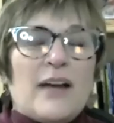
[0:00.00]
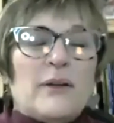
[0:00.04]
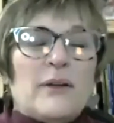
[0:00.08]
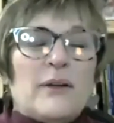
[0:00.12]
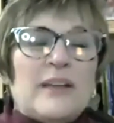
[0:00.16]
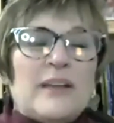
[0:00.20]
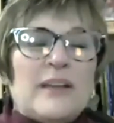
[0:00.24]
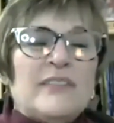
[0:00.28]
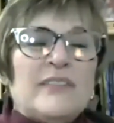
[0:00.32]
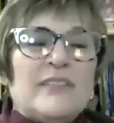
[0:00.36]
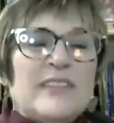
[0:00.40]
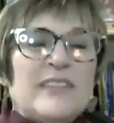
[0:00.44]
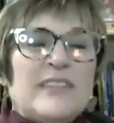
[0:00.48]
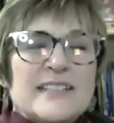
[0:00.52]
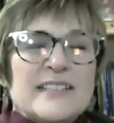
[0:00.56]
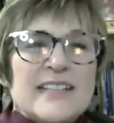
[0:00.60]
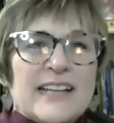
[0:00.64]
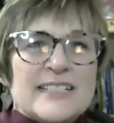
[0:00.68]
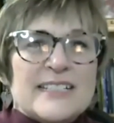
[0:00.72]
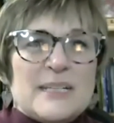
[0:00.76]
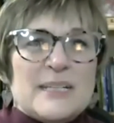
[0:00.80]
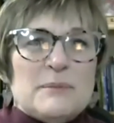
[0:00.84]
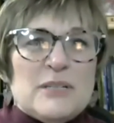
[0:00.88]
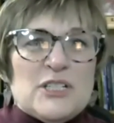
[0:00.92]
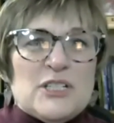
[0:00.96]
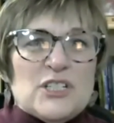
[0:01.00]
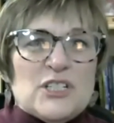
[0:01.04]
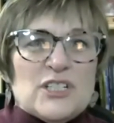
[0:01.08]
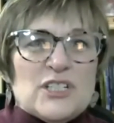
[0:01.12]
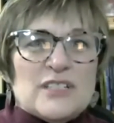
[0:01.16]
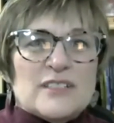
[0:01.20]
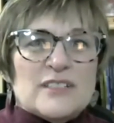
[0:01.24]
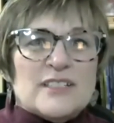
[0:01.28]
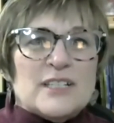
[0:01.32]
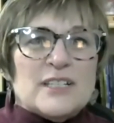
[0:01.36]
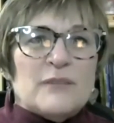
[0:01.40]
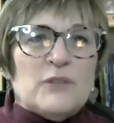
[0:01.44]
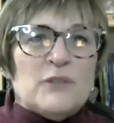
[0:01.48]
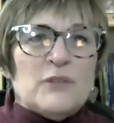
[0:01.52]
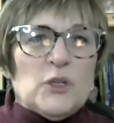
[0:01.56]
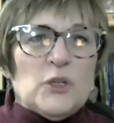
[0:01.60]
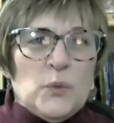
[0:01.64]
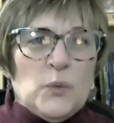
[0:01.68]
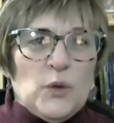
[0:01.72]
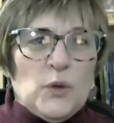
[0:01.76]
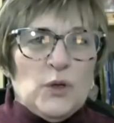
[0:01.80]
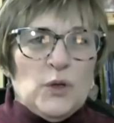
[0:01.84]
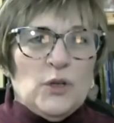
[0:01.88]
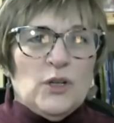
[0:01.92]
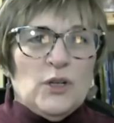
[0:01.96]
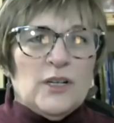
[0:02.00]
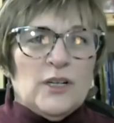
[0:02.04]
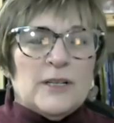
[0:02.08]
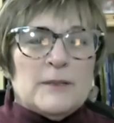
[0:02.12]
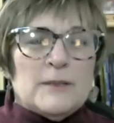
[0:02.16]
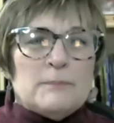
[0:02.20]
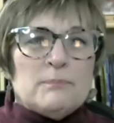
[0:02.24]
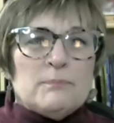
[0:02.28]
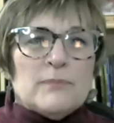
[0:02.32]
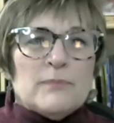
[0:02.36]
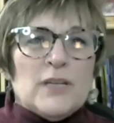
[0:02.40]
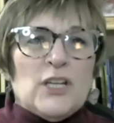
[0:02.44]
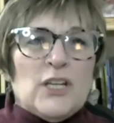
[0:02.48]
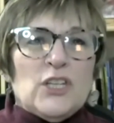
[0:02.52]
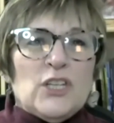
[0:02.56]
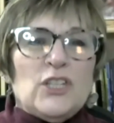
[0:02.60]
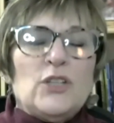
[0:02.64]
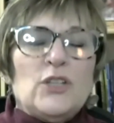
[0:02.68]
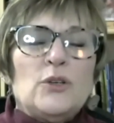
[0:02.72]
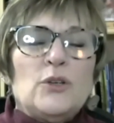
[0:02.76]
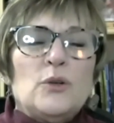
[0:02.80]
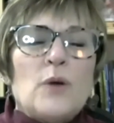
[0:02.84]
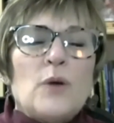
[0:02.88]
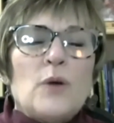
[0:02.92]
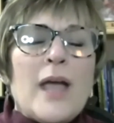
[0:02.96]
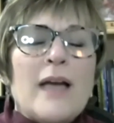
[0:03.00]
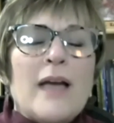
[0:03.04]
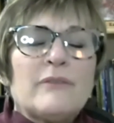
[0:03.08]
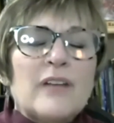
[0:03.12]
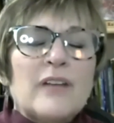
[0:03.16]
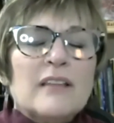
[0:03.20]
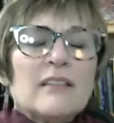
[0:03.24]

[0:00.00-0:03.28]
in these next images of your work, you have a